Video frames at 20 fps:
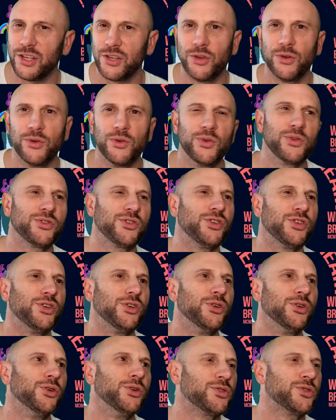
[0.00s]
used
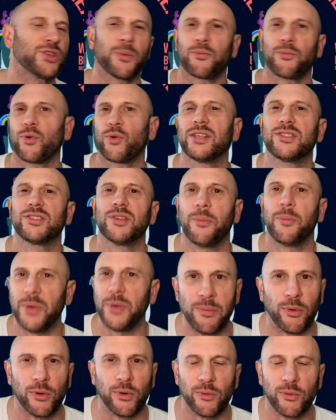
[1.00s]
to suppress a
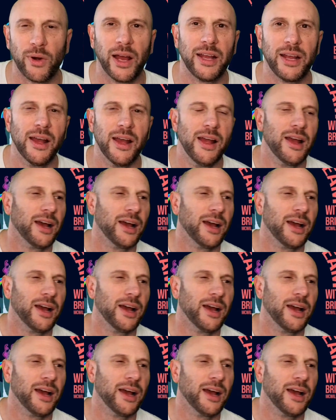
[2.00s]
people, right?